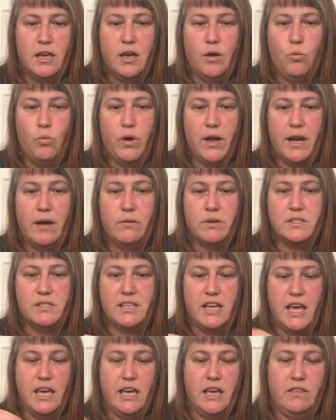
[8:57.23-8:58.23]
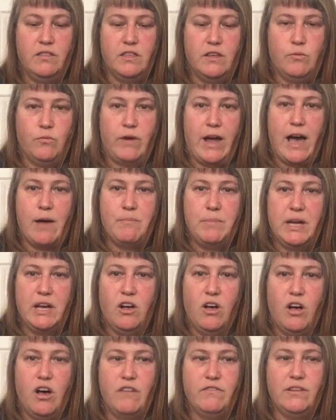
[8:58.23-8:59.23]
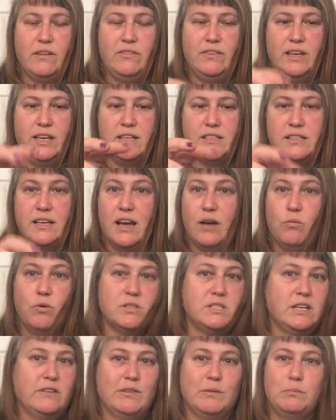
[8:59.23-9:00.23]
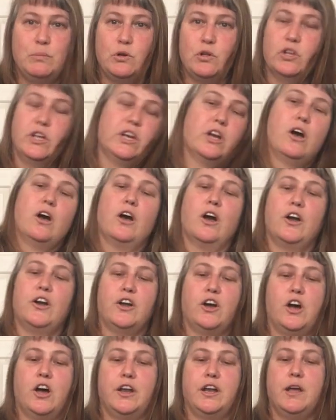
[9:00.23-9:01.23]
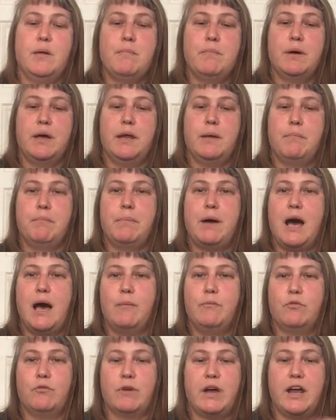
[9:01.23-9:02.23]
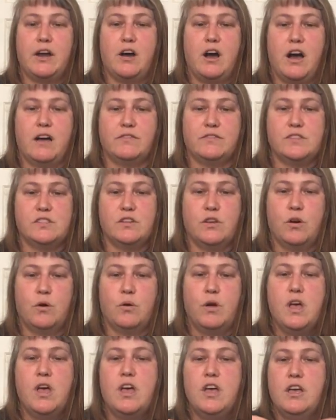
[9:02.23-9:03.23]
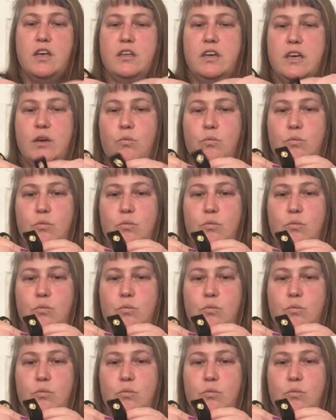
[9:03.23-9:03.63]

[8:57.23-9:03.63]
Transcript: when I was taking the wrapping off of it, I wasn't even pulling hard on it, but it popped right off. So it,